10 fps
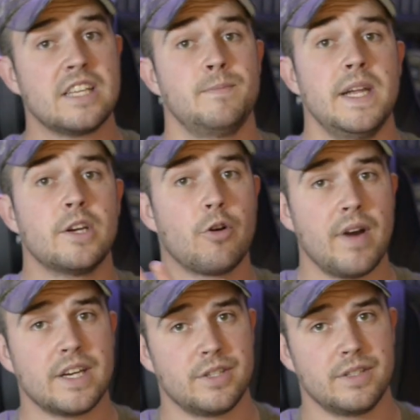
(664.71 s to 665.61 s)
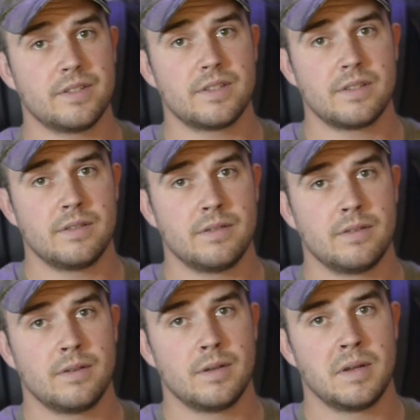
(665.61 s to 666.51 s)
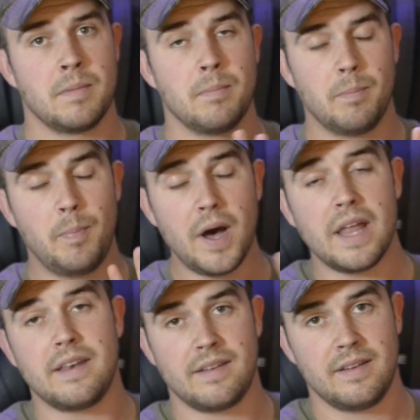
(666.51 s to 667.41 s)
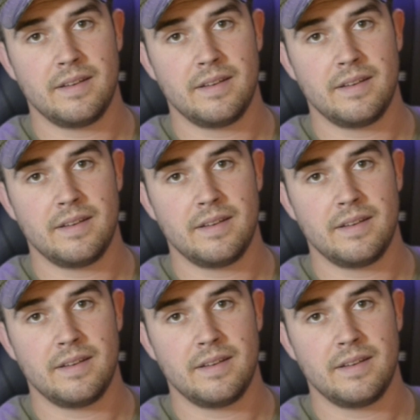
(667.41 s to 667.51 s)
has made corrections, but